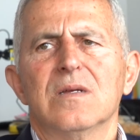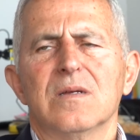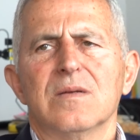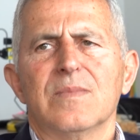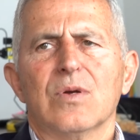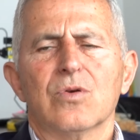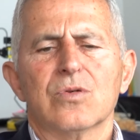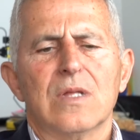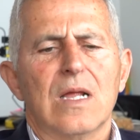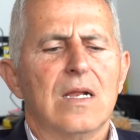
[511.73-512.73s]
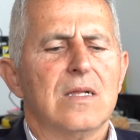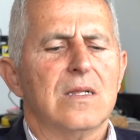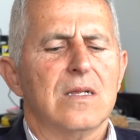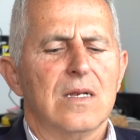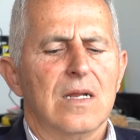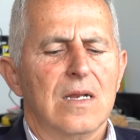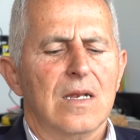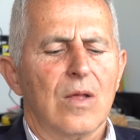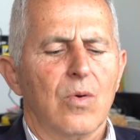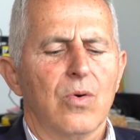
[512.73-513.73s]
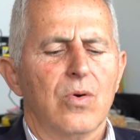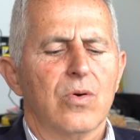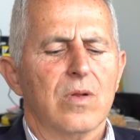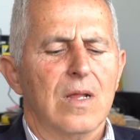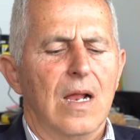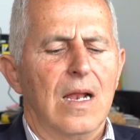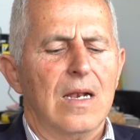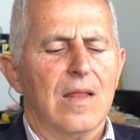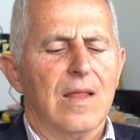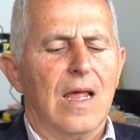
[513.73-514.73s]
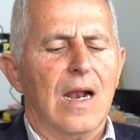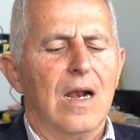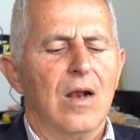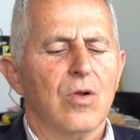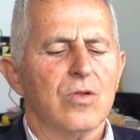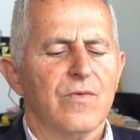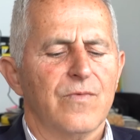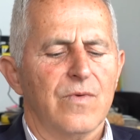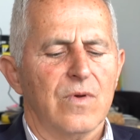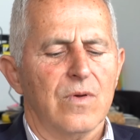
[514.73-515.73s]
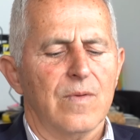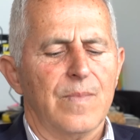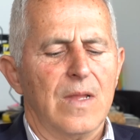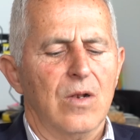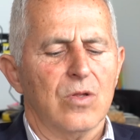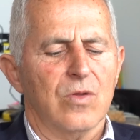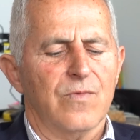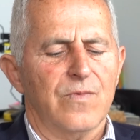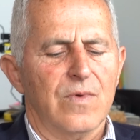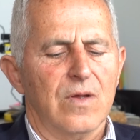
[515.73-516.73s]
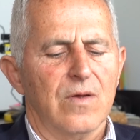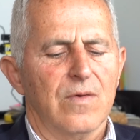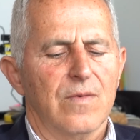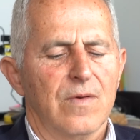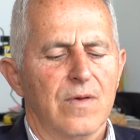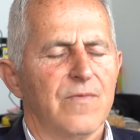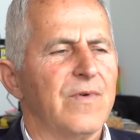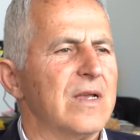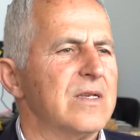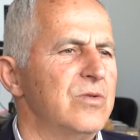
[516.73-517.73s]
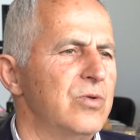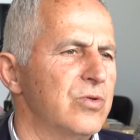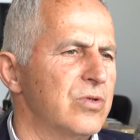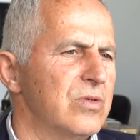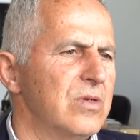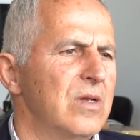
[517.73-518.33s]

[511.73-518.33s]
Uh, because they lit in, in the war. There are there are a lot of uh, a lot of uh, fake news.